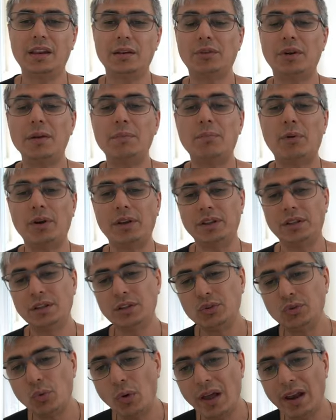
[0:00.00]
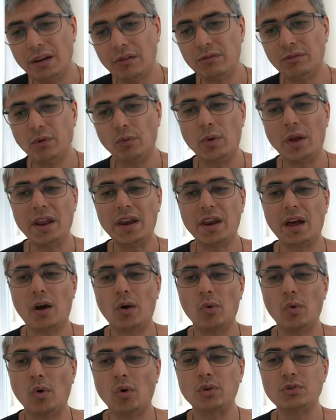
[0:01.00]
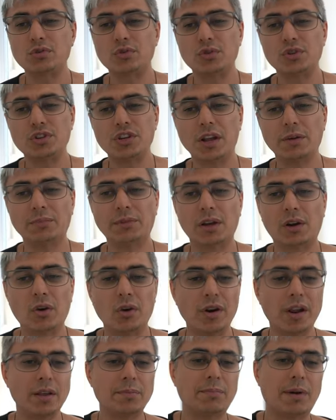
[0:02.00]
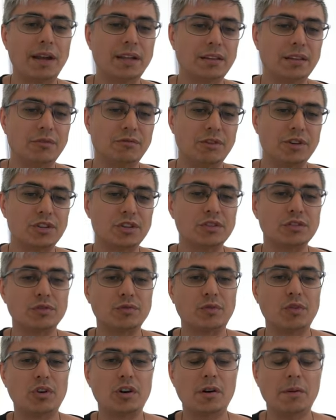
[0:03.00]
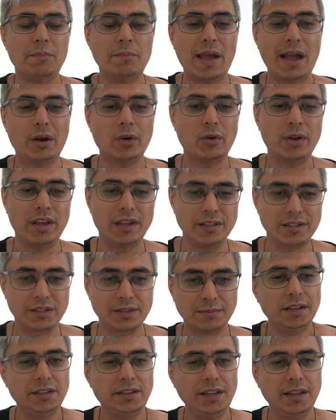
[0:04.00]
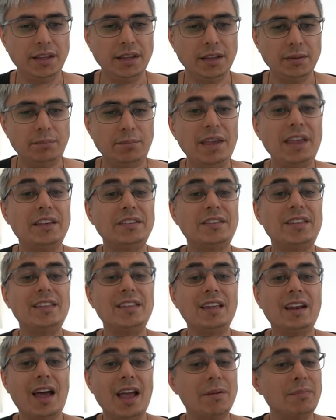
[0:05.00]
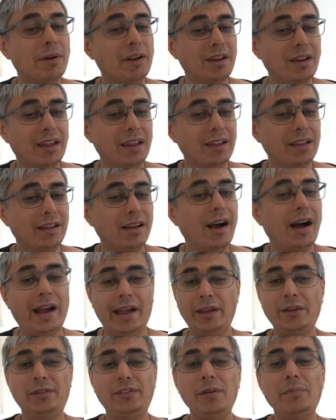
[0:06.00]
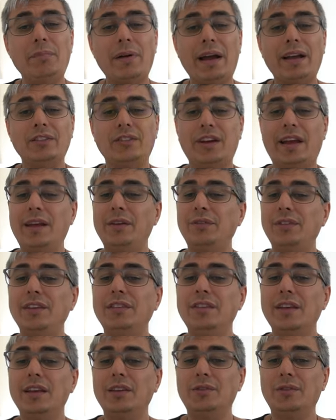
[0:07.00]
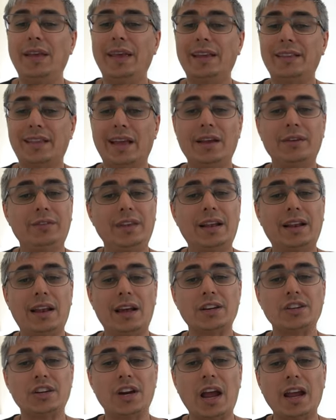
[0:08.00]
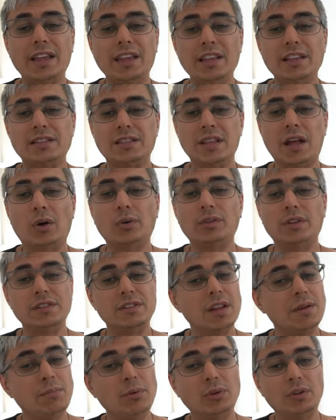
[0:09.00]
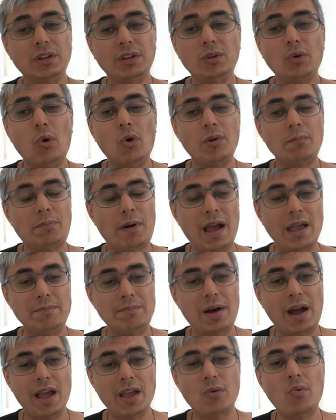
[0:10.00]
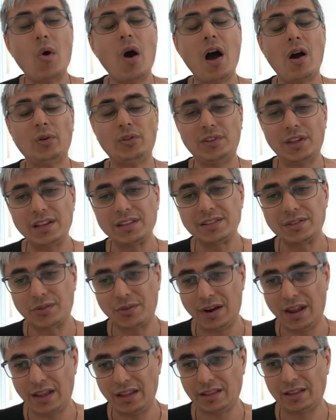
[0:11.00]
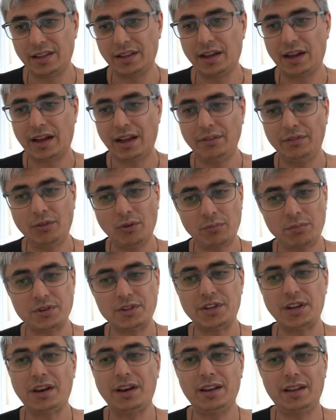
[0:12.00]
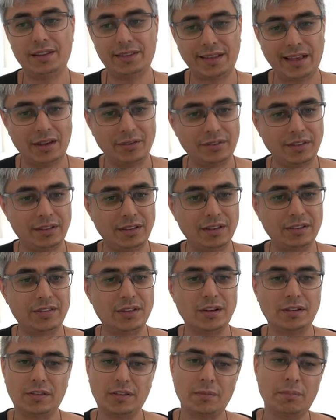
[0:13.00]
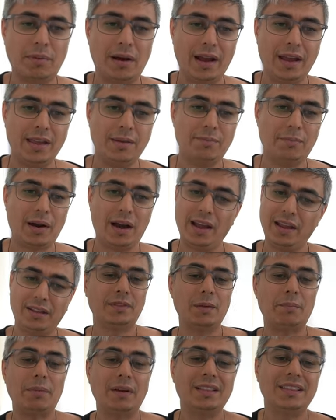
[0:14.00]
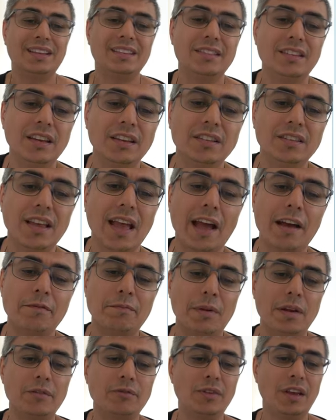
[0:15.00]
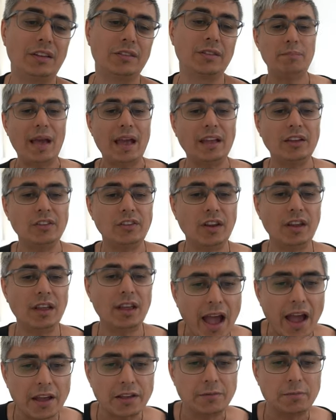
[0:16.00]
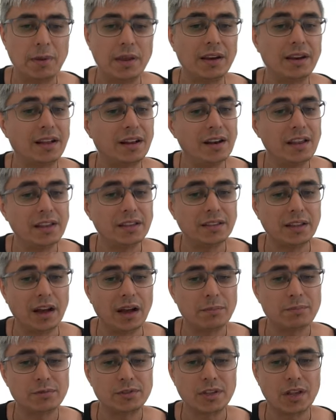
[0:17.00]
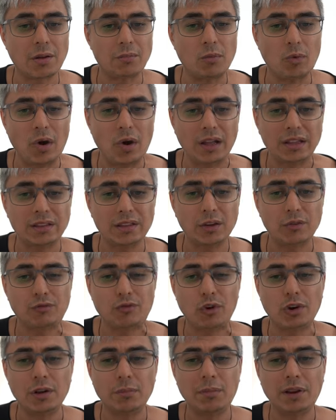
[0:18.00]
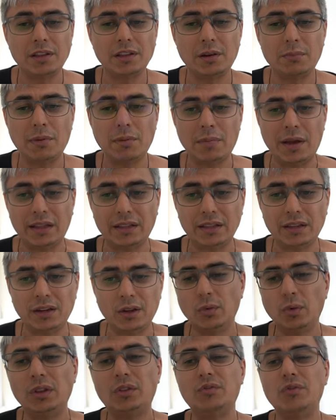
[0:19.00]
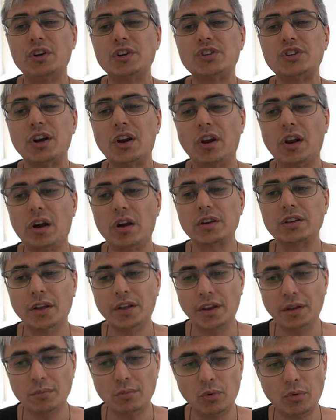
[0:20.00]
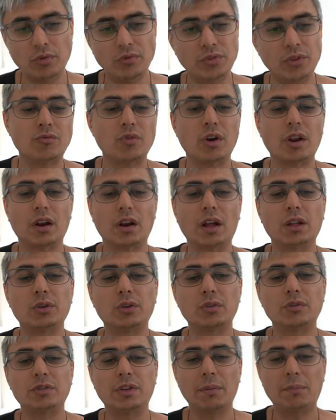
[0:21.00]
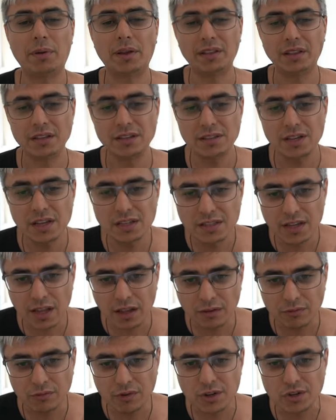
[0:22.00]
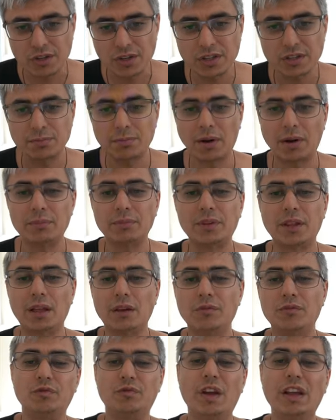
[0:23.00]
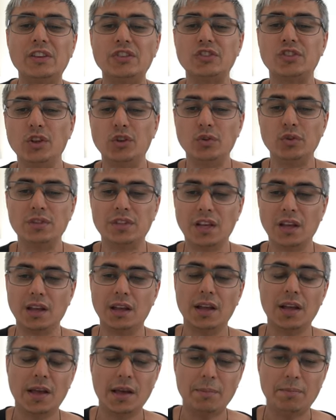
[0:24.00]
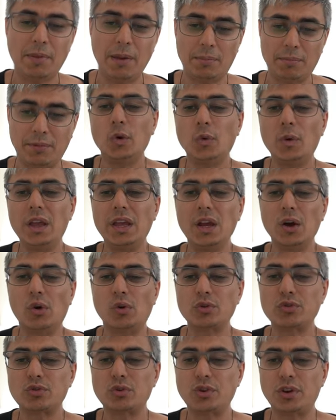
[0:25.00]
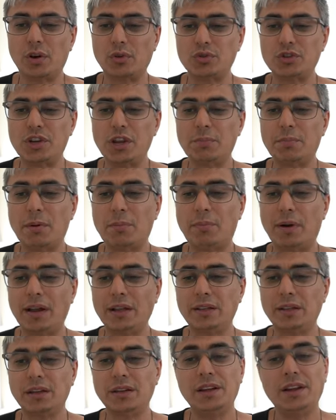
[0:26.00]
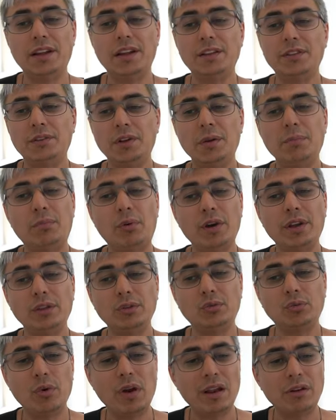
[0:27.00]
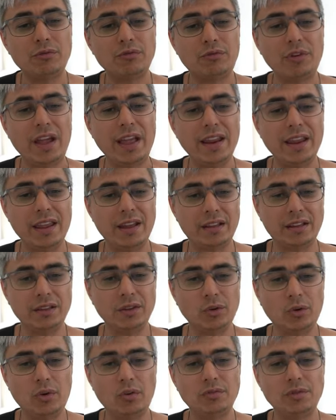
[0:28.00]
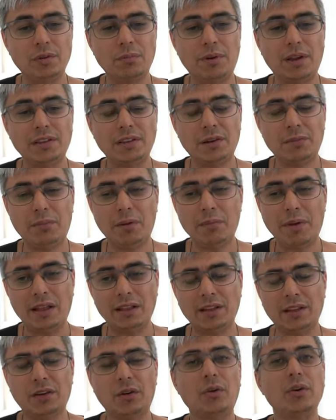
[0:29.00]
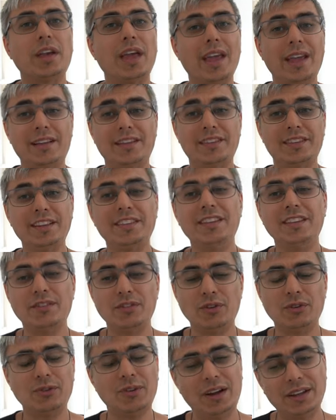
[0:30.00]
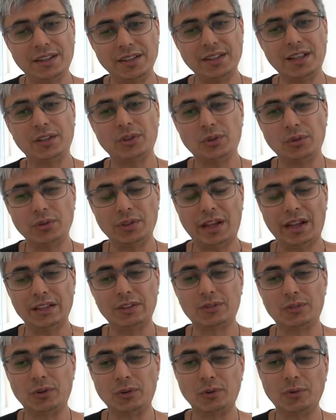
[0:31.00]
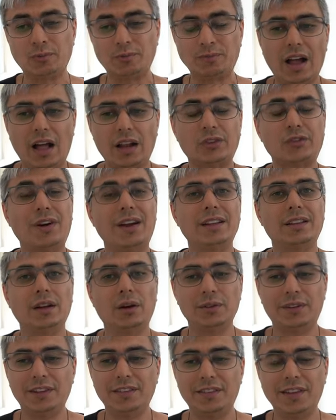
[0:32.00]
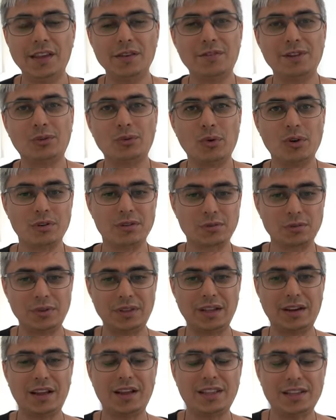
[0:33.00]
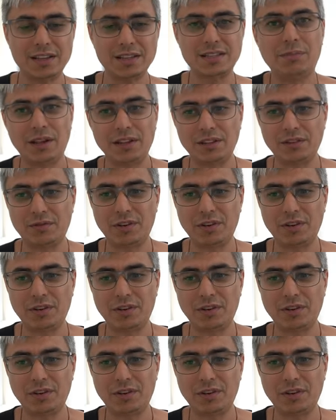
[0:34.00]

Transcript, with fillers: and 3.12, we now also ship the correct Python versions for Mac OS. The BSDD library, IFC Patch, IFC CSV and IFC Clash is now distributed on PyPI. Wow, that's great. IFC OpenShell and IFC Testers PyPI dependencies have been fixed. Packaging has been cleaned up somewhat for the BlenderBIM add-on with version locks removed for a lot of dependencies and versions bumped and fetched using pip. We also now ship a Python 3.12 variant of the BlenderBIM add-on. Okay, this is new, I did not know that, so I'll try it out and see if it works with the latest Blender